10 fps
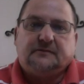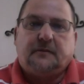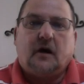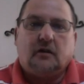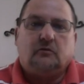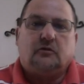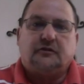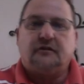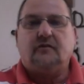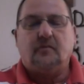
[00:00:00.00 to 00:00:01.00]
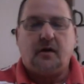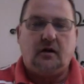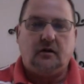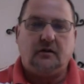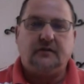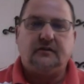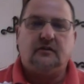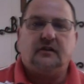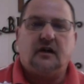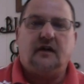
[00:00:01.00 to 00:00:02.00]
followers of Apollos
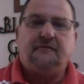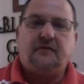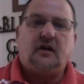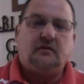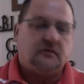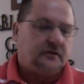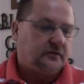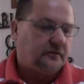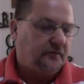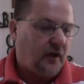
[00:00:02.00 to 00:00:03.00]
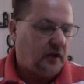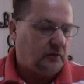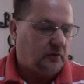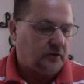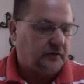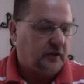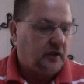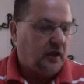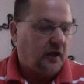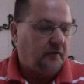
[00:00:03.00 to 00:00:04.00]
or not followers
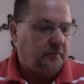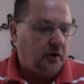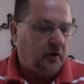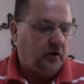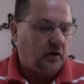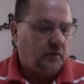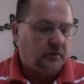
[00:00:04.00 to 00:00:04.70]
of Paul,